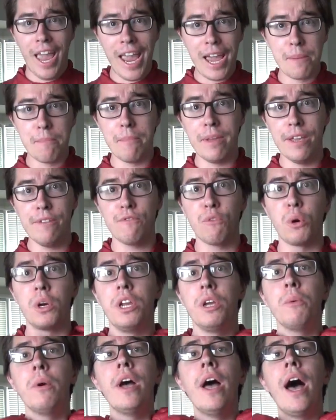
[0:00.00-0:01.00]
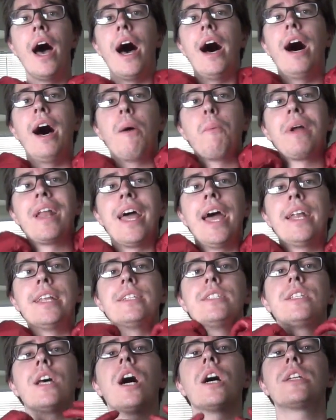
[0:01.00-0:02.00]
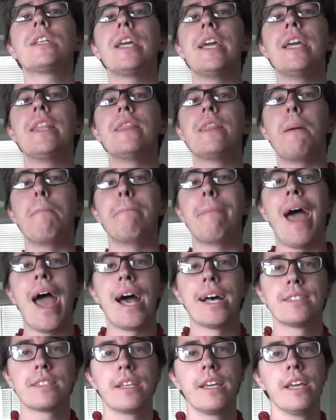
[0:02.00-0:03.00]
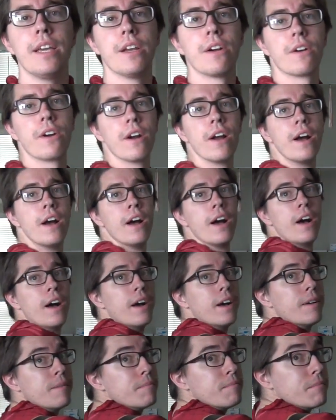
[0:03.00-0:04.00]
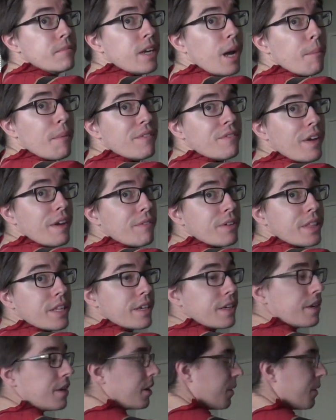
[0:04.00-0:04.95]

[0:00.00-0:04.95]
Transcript: can be for you. Uh, I went ahead and tucked in the mask here. Not my favorite thing to